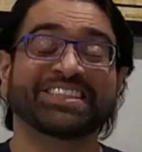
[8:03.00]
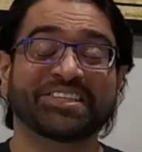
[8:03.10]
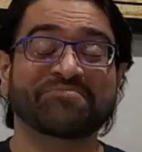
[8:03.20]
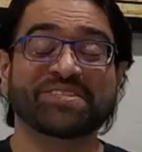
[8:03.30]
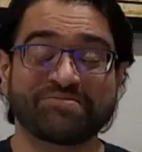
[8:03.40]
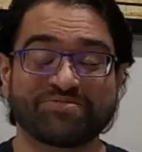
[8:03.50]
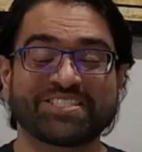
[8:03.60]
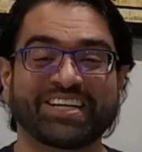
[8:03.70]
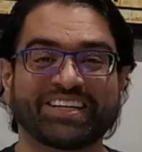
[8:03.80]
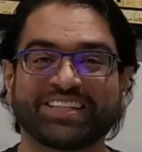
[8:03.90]
This has been a
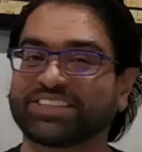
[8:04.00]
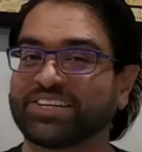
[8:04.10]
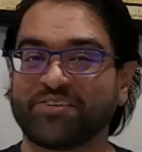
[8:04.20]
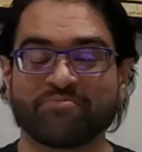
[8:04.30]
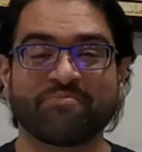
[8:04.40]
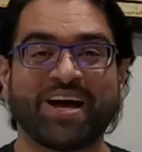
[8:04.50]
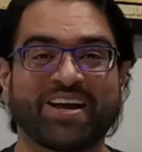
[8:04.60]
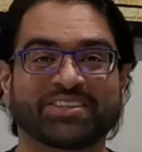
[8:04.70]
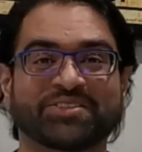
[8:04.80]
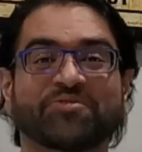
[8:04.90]
presentation of
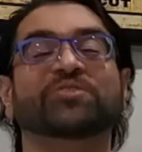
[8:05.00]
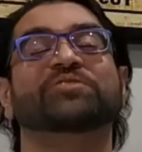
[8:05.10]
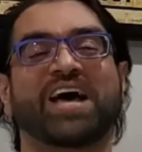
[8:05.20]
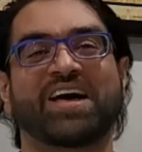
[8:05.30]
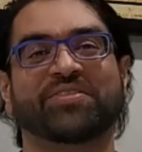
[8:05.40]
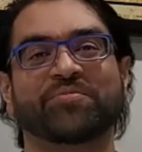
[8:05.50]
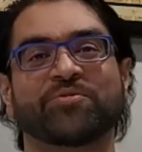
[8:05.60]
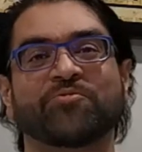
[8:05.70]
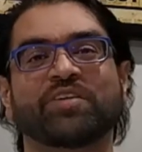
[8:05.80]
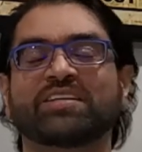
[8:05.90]
Badass Reviews at the
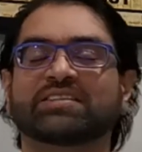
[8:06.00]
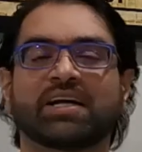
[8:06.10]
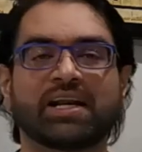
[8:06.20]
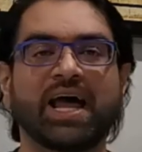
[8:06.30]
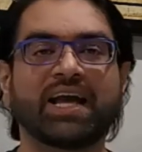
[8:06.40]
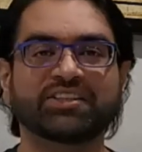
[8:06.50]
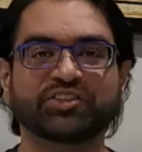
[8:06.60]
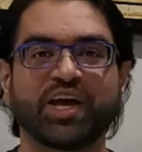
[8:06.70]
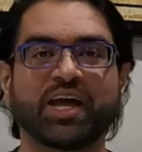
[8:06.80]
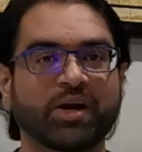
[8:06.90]
Movies. Like,
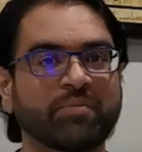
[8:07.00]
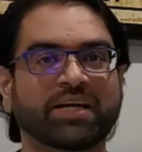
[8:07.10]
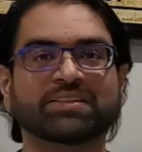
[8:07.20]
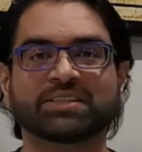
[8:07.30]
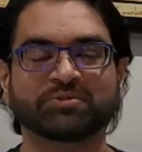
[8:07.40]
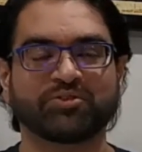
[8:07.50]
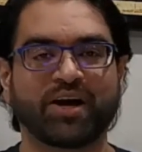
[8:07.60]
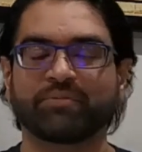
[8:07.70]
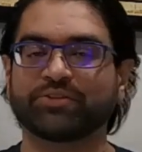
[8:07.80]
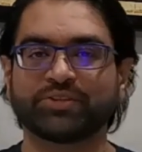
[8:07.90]
share, comment,
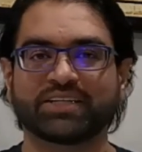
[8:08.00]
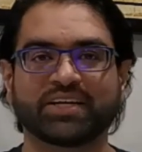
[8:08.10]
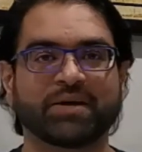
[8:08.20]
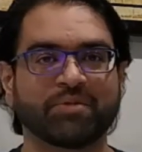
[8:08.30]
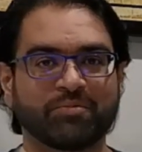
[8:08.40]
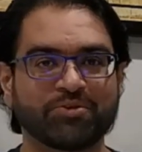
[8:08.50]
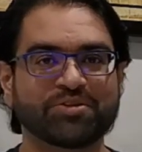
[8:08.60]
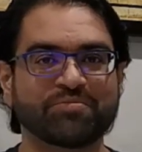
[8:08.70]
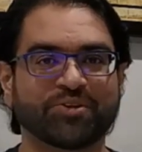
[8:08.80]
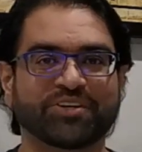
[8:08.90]
subscribe, do that thing, but
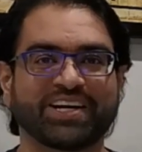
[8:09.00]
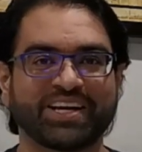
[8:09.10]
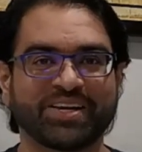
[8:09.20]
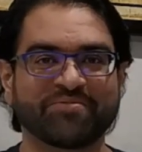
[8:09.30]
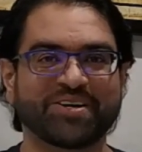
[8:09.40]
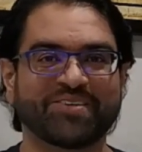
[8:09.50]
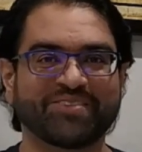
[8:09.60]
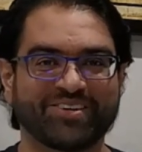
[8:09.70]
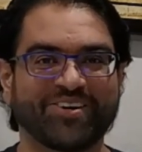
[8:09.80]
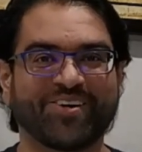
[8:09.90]
most importantly, keep calm
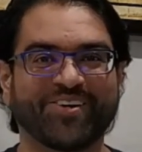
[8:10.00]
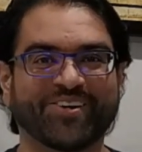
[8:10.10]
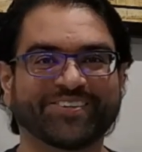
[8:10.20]
and rock on.